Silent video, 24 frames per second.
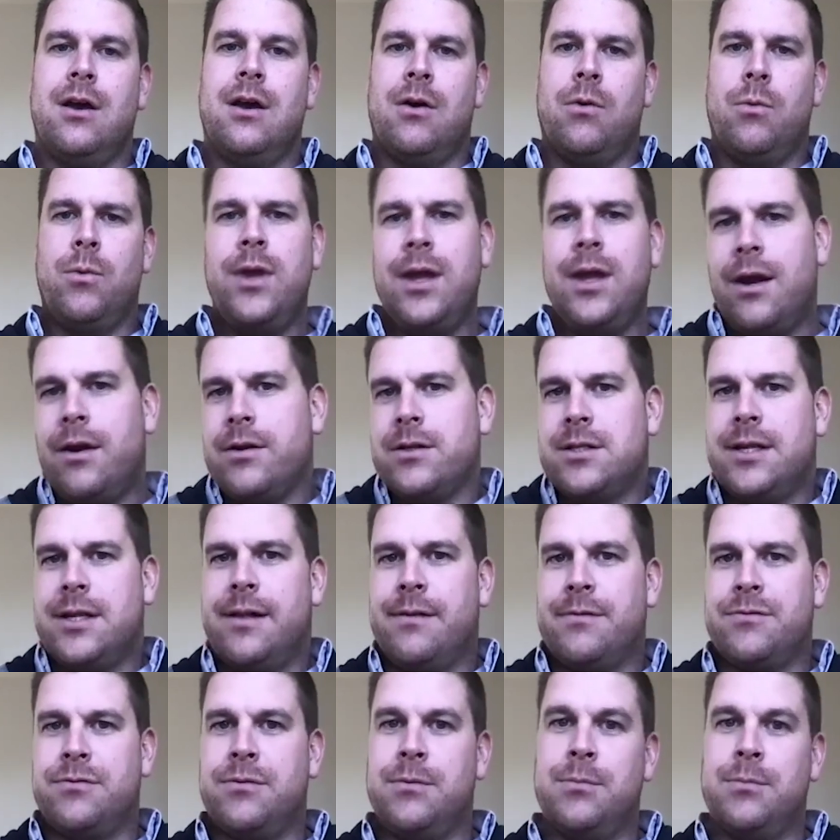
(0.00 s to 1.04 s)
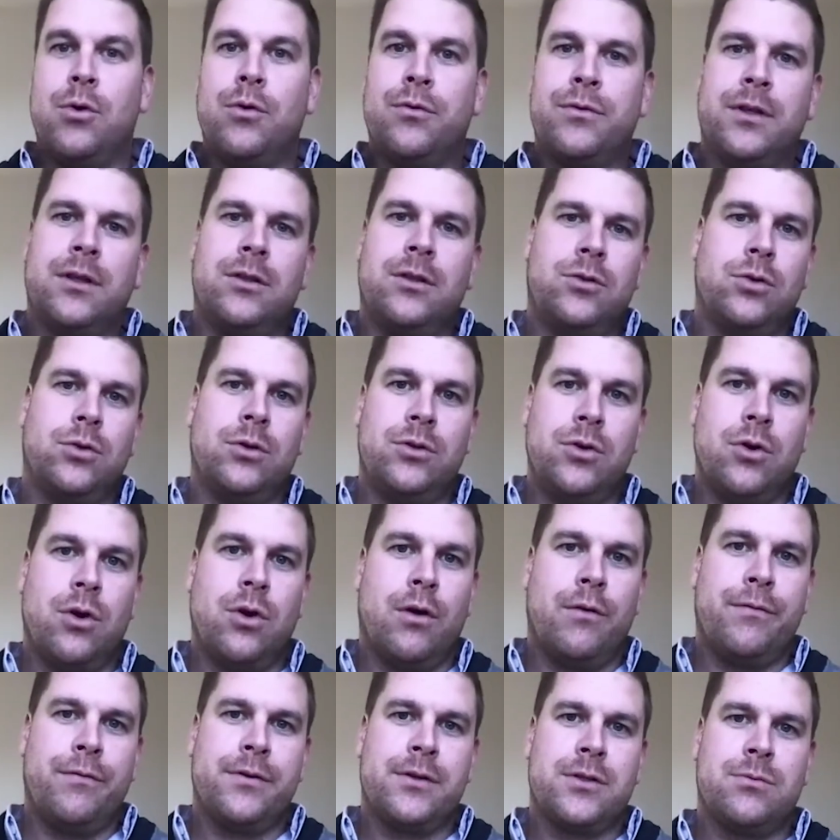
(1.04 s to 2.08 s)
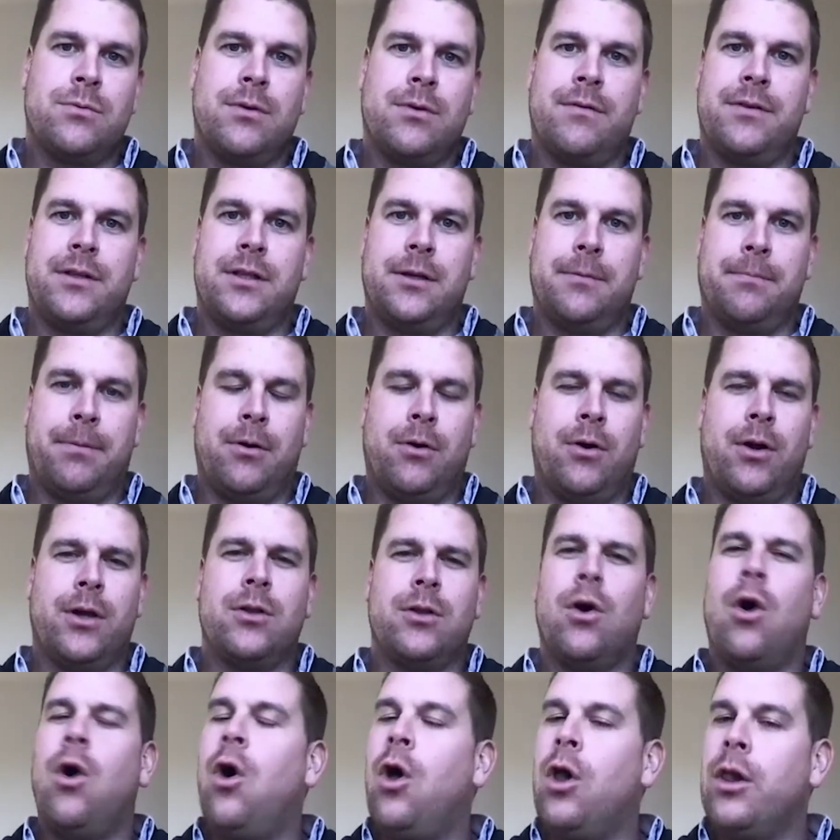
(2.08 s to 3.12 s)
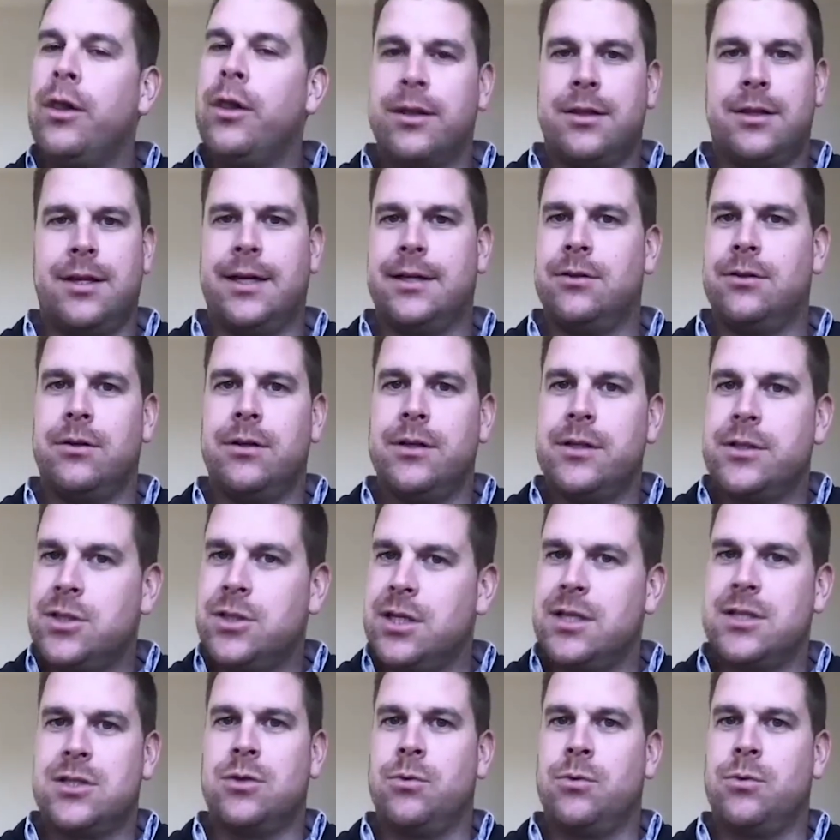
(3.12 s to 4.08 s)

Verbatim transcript: we ourselves, we moved into a new office where we deployed all the technologies